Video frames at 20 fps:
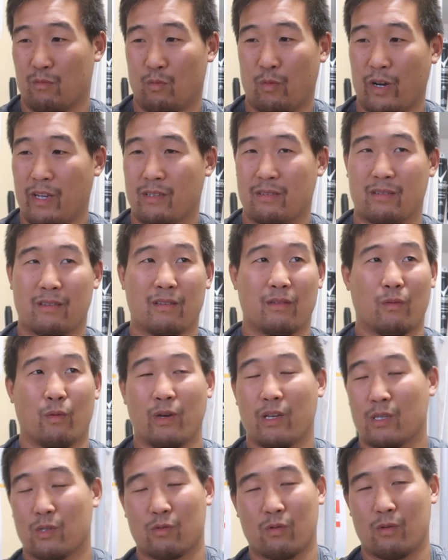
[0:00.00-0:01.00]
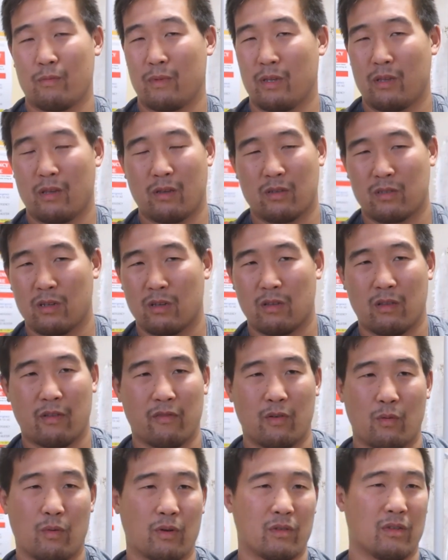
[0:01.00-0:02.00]
weights in the weights room, and you see that
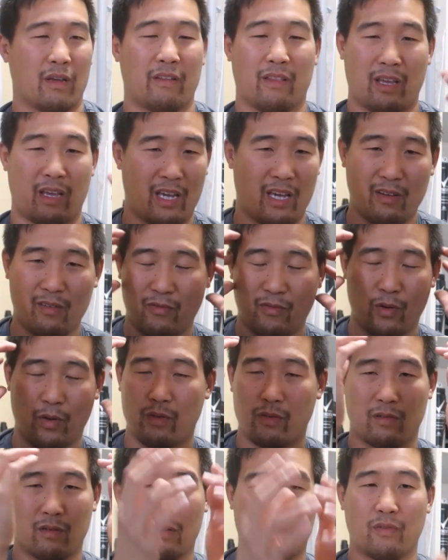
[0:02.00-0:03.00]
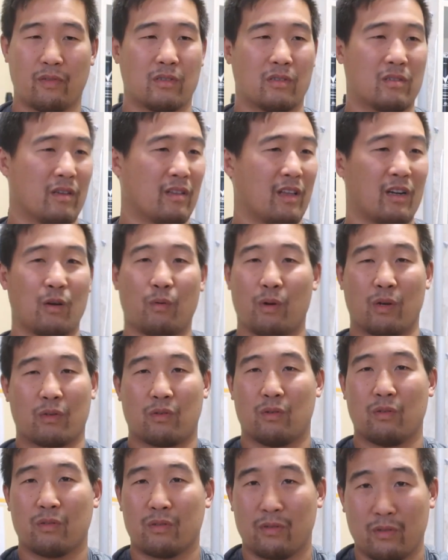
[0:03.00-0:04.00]
everyone's had their headphones, obviously they don't want
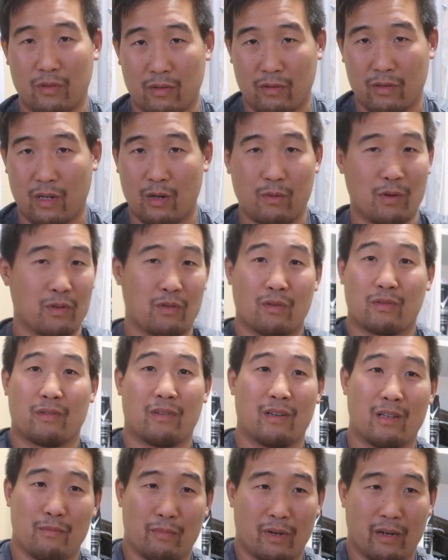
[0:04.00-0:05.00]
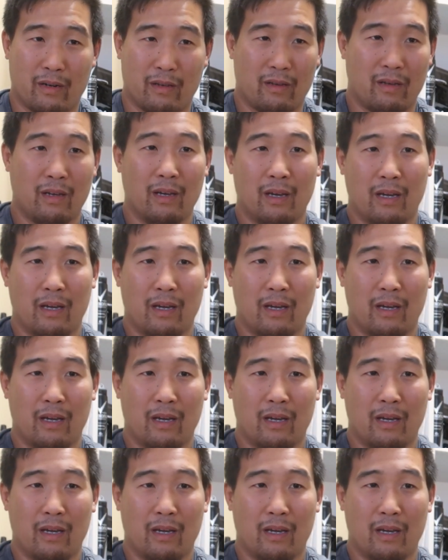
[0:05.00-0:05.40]
to talk to you. They don't want to talk to anybody.